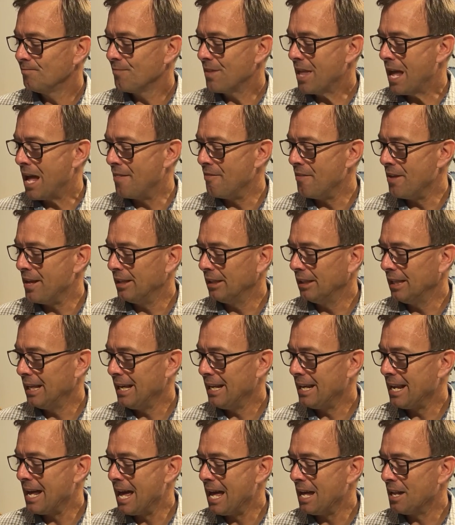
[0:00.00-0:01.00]
And they
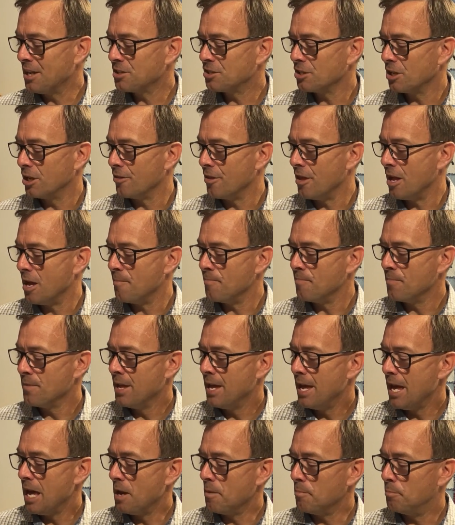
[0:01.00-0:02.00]
laid hands on them
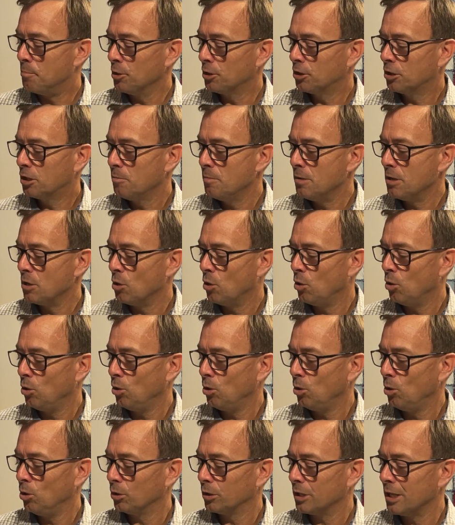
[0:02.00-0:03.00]
and put them in
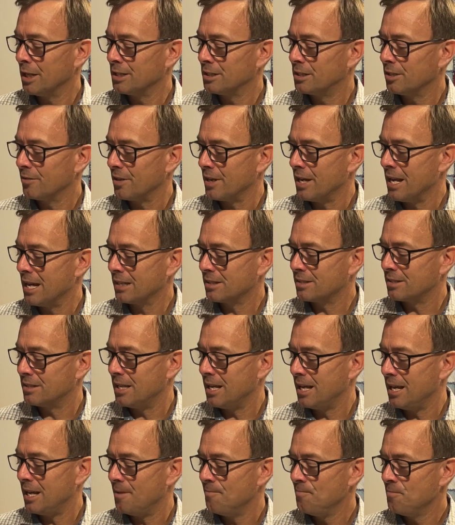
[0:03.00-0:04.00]
hold unto the next
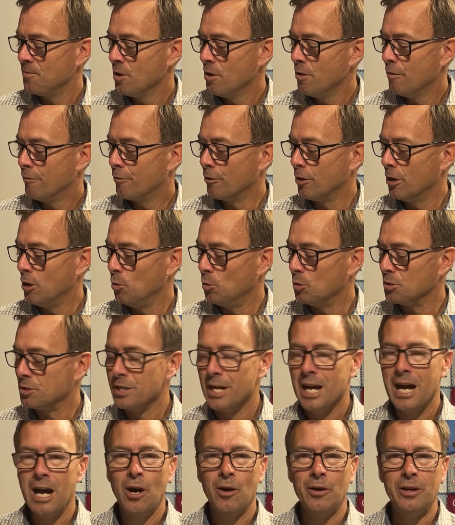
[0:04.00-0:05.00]
day, for it was
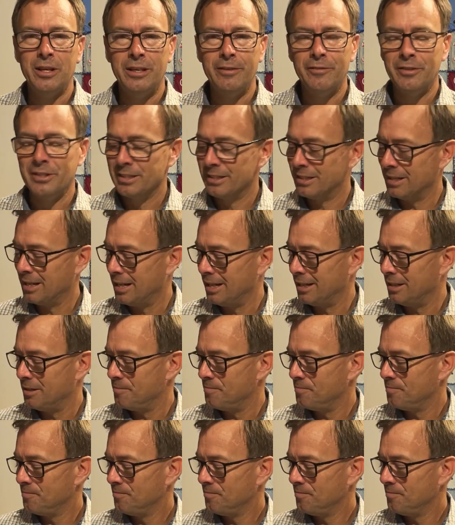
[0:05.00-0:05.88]
now eventide.